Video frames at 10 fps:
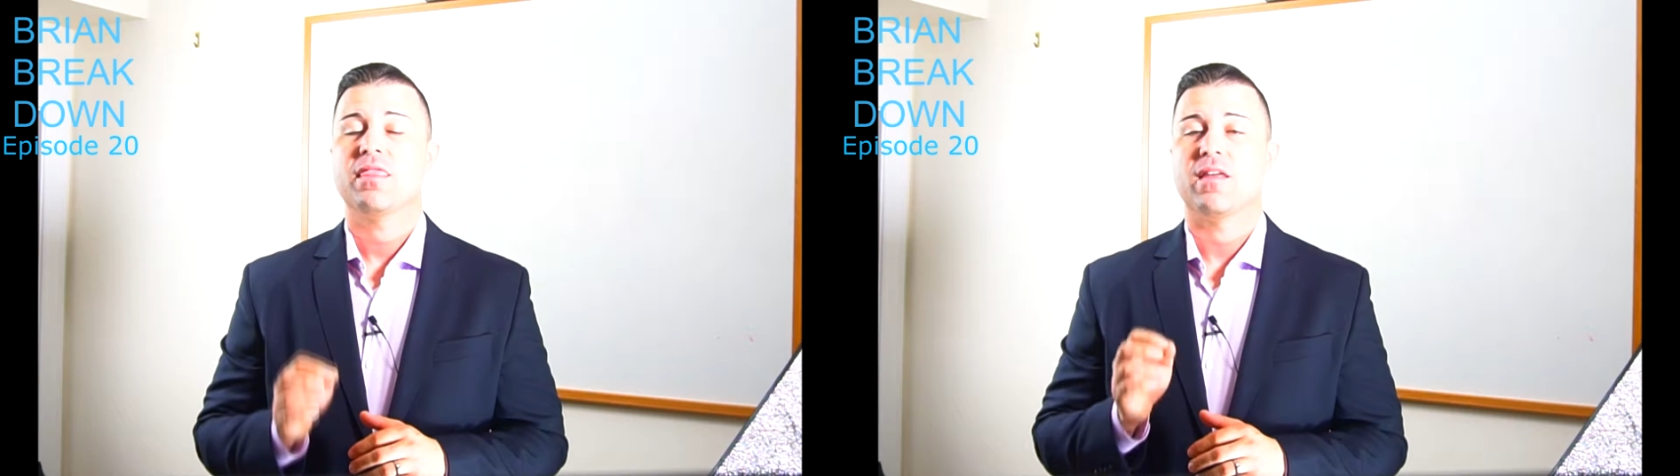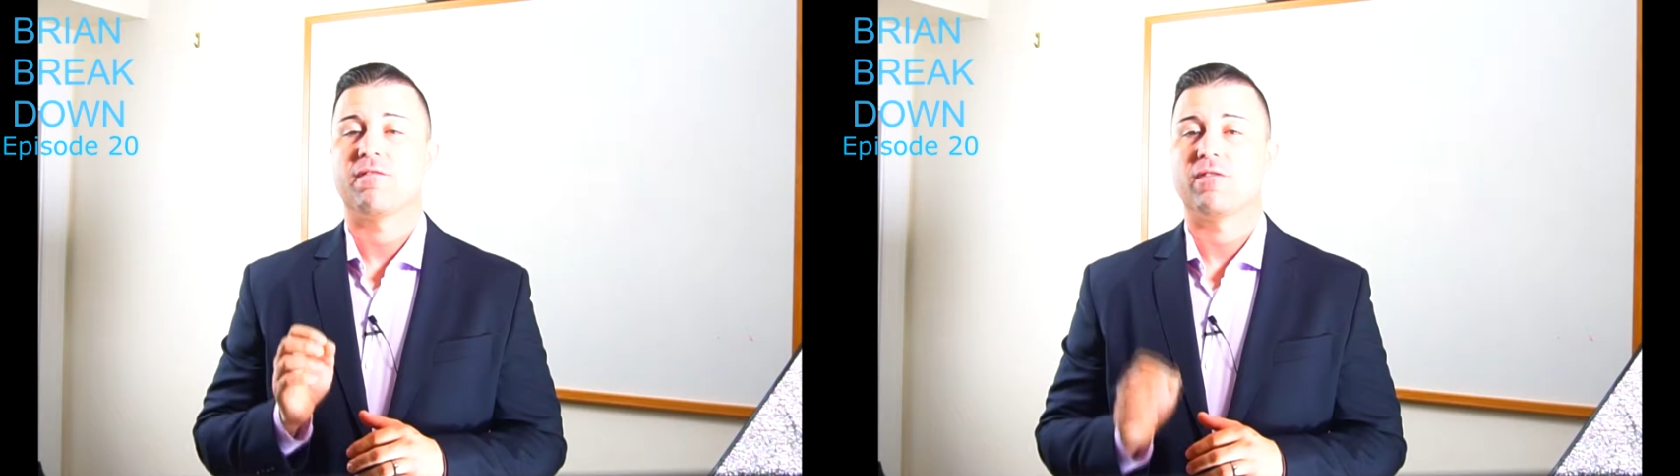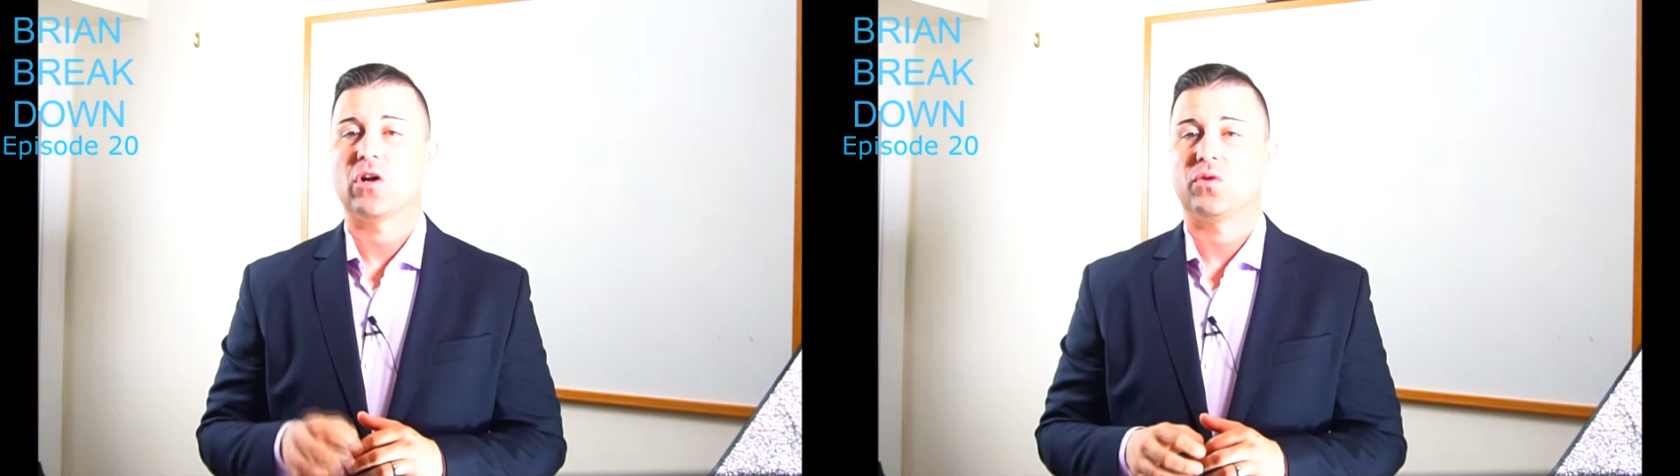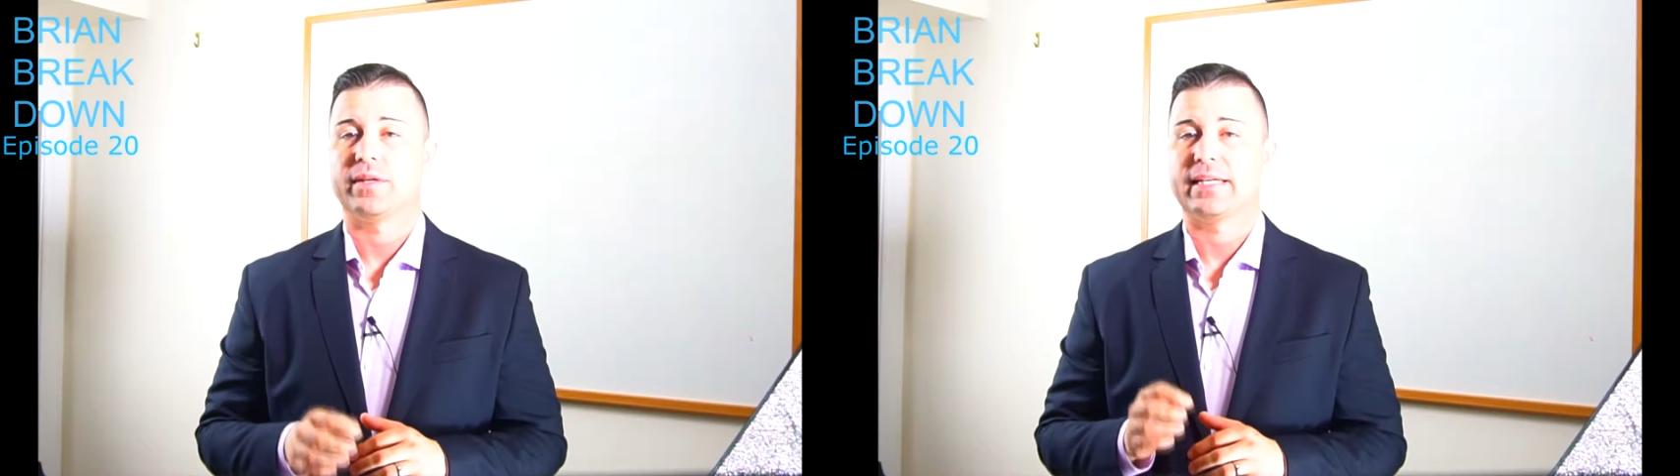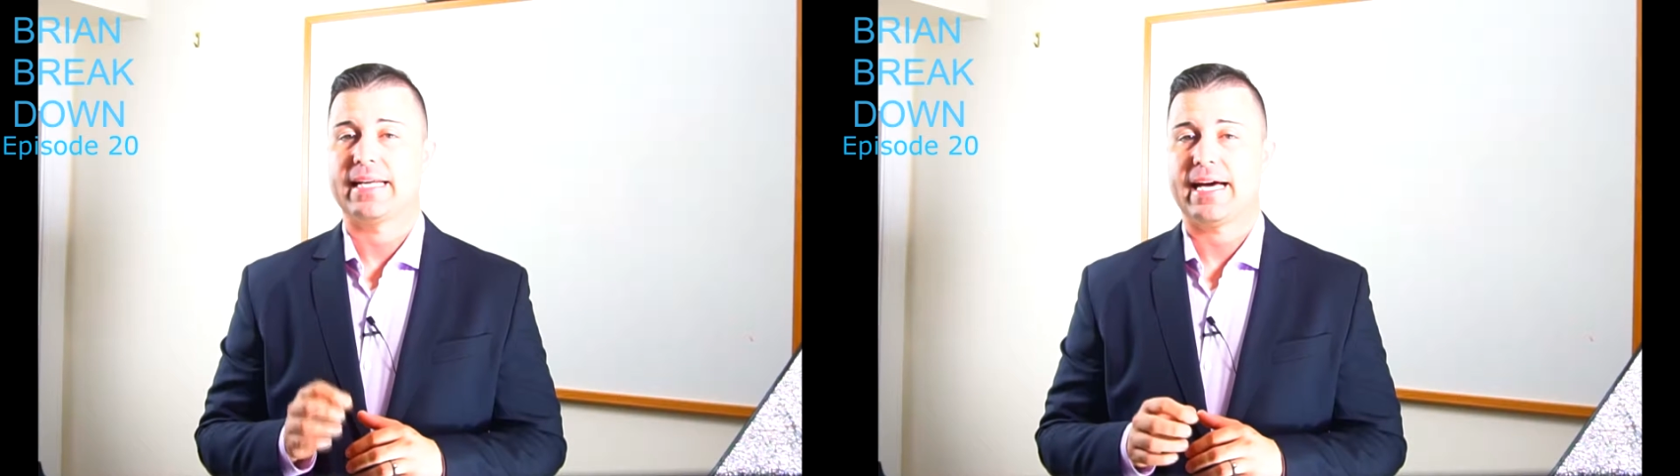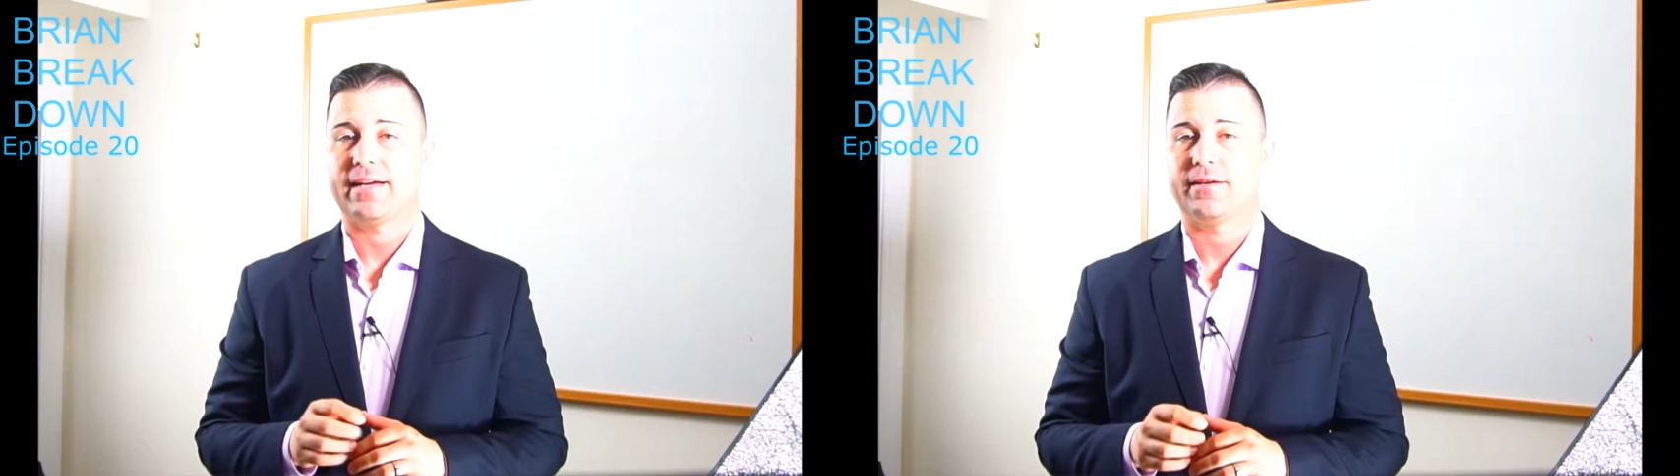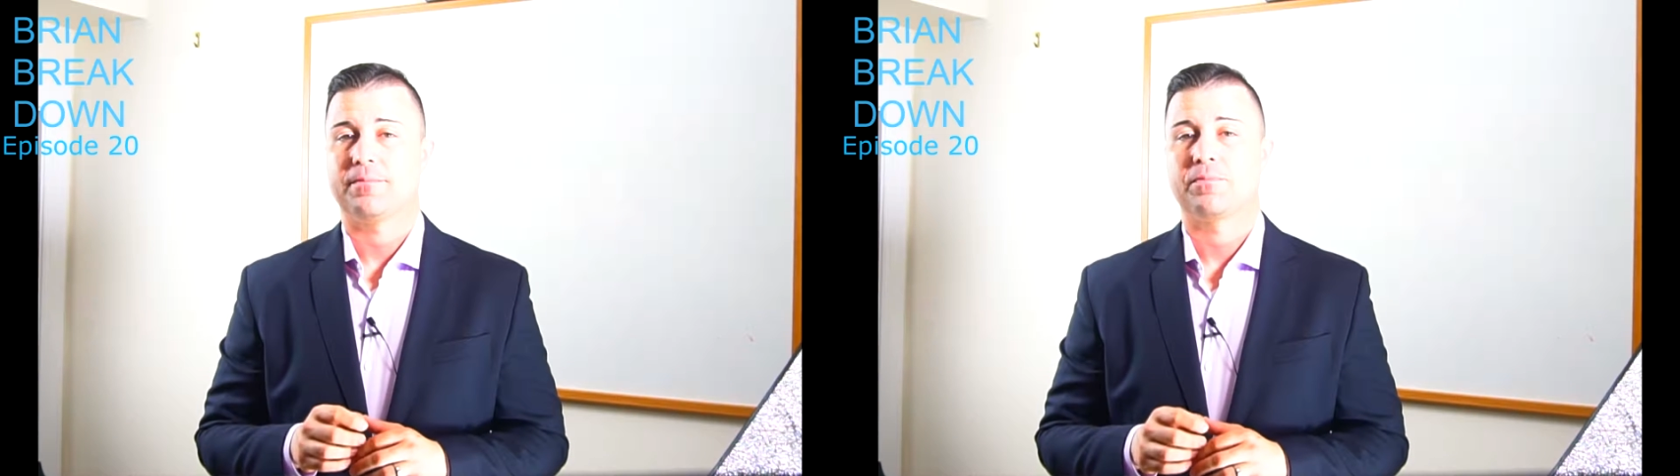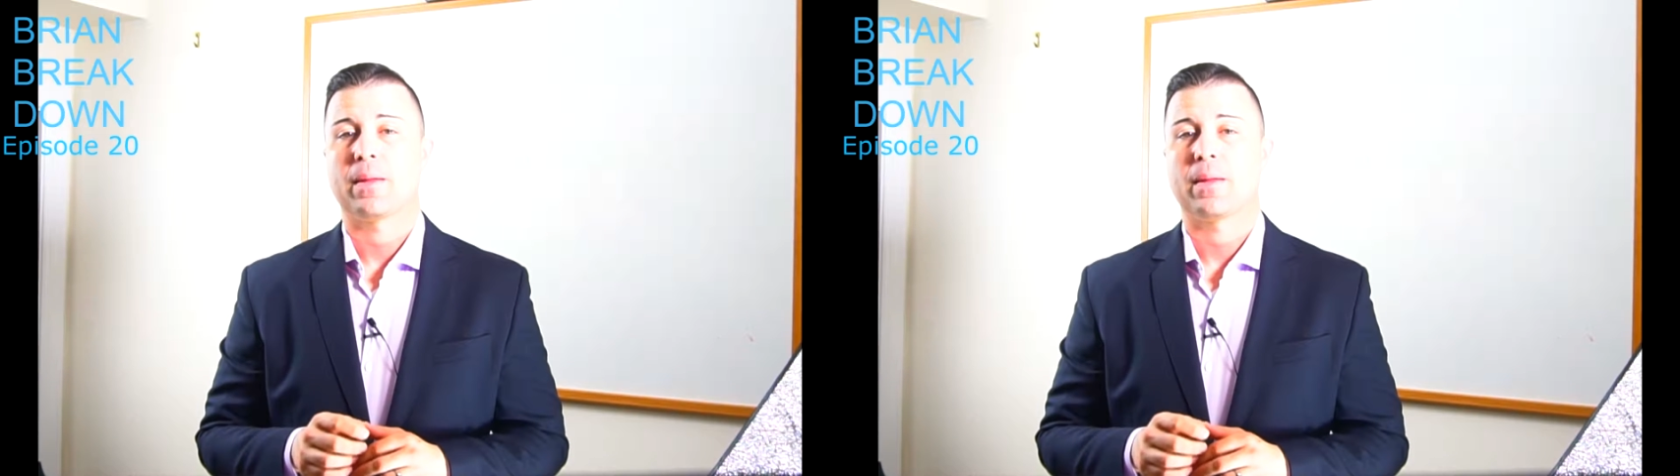the following data.